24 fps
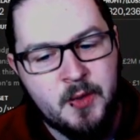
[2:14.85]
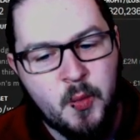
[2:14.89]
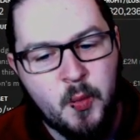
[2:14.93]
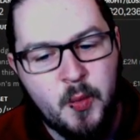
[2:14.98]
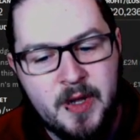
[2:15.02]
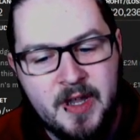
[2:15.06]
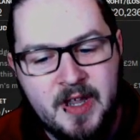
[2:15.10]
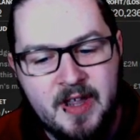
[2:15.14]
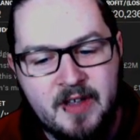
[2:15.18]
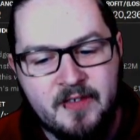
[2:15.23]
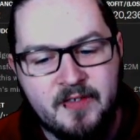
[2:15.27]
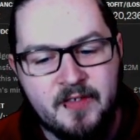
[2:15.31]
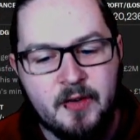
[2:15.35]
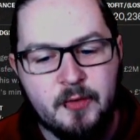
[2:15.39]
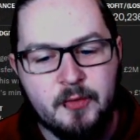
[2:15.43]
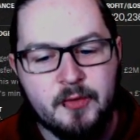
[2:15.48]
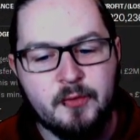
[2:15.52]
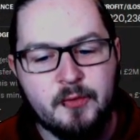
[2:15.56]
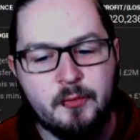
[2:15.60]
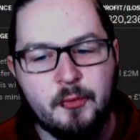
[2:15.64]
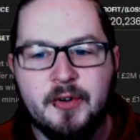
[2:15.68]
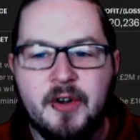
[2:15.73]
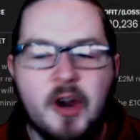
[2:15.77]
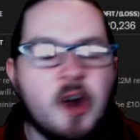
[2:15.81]
we have
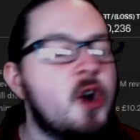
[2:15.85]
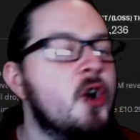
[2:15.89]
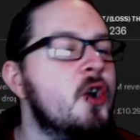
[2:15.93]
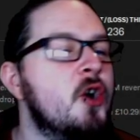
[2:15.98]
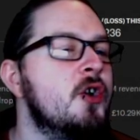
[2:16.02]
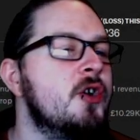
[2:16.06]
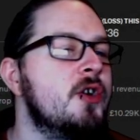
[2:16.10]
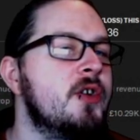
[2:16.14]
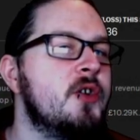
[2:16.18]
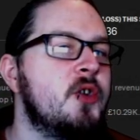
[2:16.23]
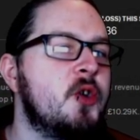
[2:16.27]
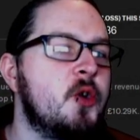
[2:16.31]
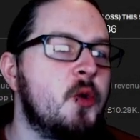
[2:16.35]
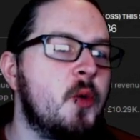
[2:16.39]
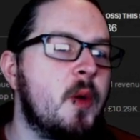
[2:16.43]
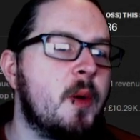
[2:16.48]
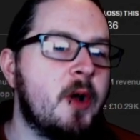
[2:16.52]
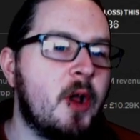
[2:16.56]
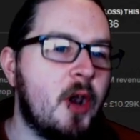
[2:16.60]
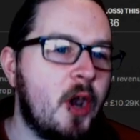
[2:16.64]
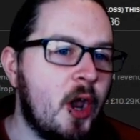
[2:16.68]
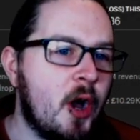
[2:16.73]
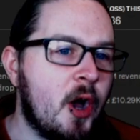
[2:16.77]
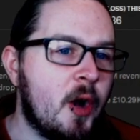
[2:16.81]
returned to a
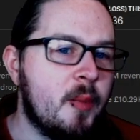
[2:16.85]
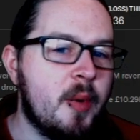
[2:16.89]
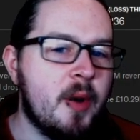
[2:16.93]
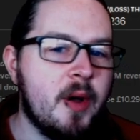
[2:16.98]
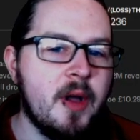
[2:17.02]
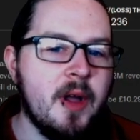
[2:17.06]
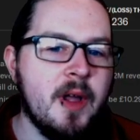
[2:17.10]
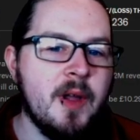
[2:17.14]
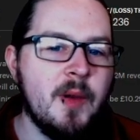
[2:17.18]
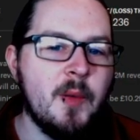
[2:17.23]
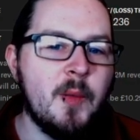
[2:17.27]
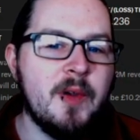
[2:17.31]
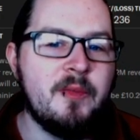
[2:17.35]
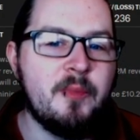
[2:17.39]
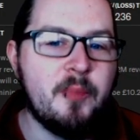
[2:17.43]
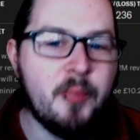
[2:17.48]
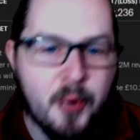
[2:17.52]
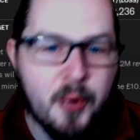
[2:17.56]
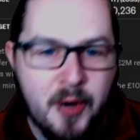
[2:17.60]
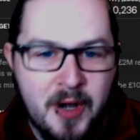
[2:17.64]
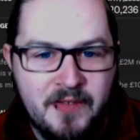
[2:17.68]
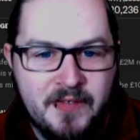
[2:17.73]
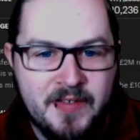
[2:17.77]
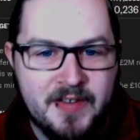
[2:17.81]
club we've
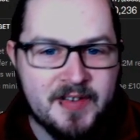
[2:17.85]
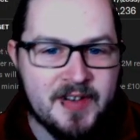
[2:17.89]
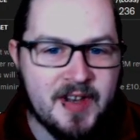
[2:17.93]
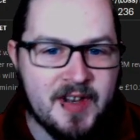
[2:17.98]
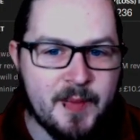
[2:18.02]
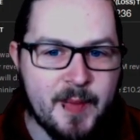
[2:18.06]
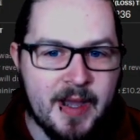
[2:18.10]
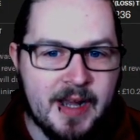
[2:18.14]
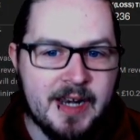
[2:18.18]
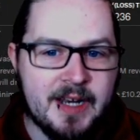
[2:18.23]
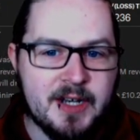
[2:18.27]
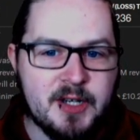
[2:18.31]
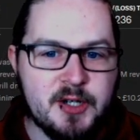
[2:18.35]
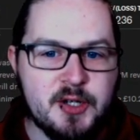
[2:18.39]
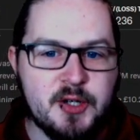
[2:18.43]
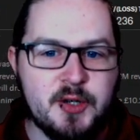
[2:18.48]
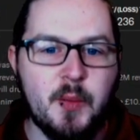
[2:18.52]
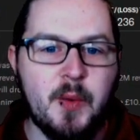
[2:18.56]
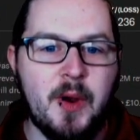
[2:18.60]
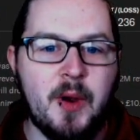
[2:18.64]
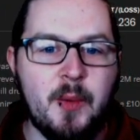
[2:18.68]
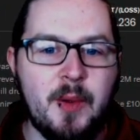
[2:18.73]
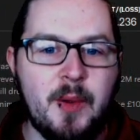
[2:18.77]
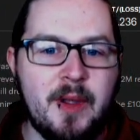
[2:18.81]
previously managed
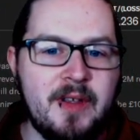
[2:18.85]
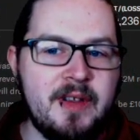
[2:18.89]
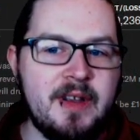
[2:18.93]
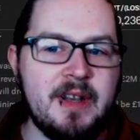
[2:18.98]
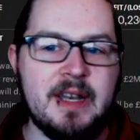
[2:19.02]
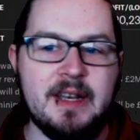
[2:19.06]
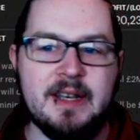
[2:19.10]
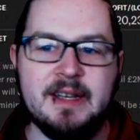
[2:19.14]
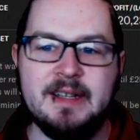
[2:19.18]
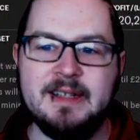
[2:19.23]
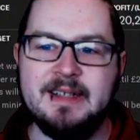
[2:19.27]
where we